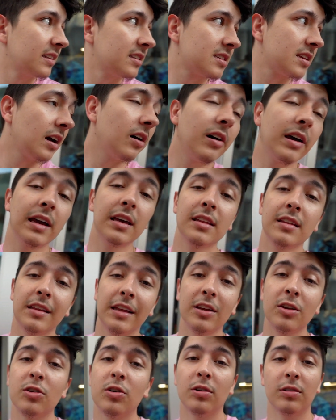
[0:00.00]
Tell Haley
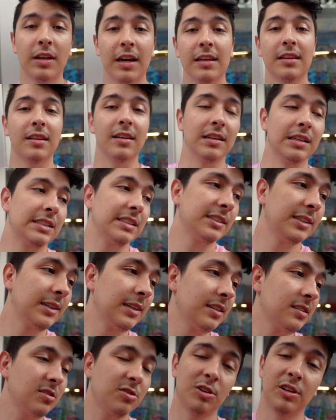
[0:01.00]
that you don't like this,
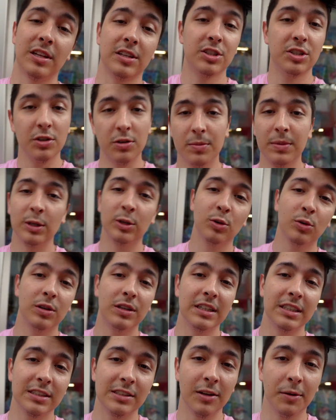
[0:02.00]
so that she don't be
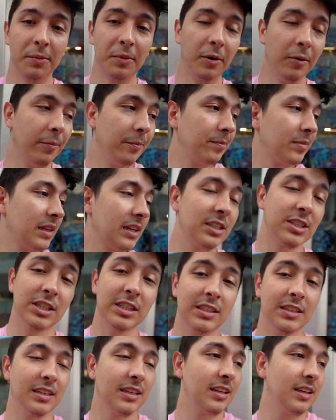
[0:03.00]
doing this no more. Okay, so
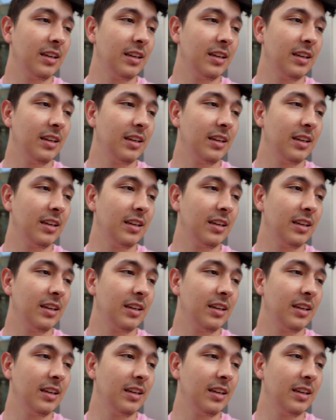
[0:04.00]
hold on.